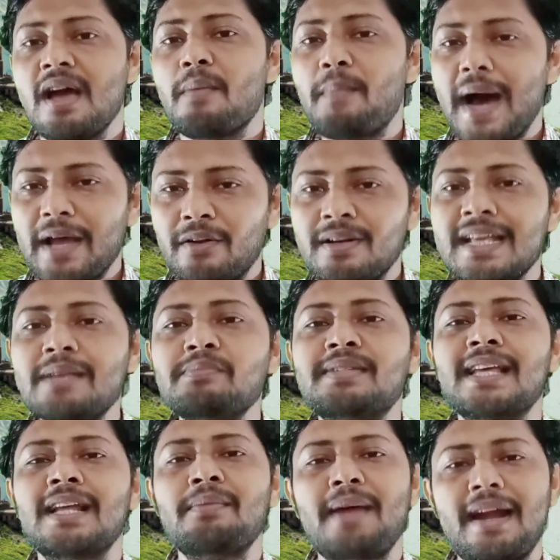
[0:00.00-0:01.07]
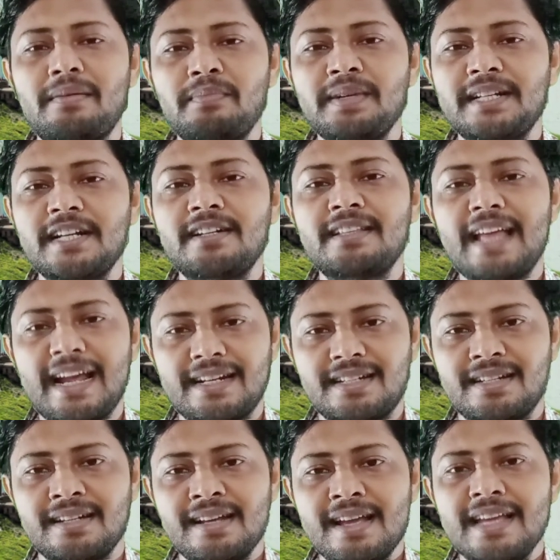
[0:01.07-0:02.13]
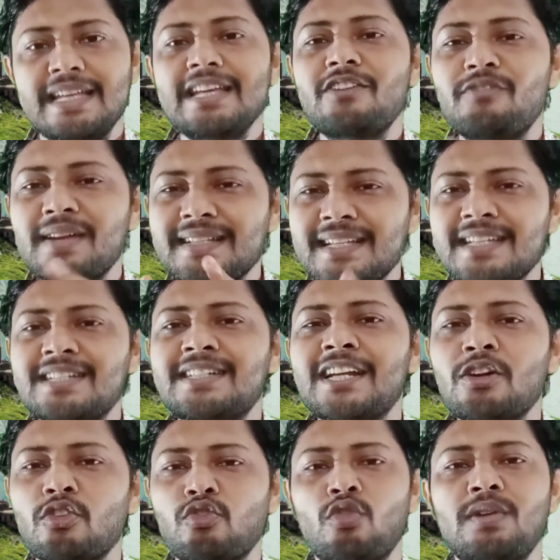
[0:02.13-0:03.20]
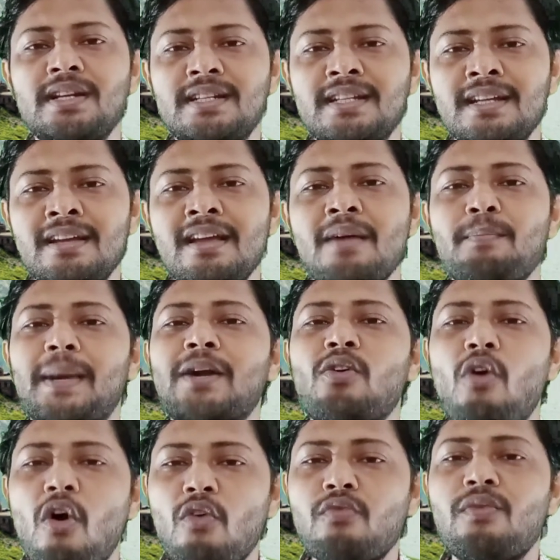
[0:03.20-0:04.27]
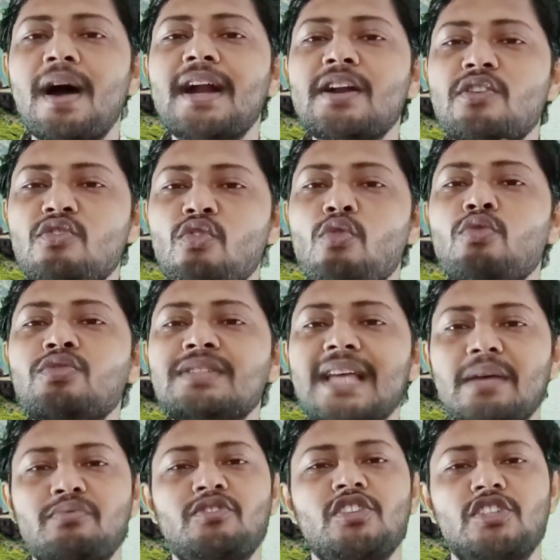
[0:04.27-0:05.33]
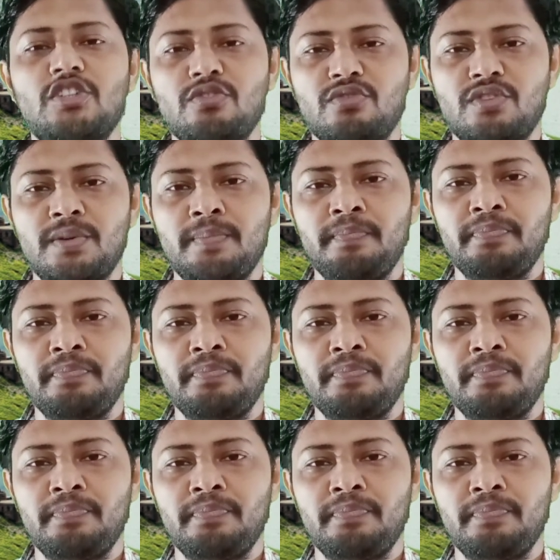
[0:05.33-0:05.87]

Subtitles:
Byron himself admitted that he resisted authority but offered no substitute.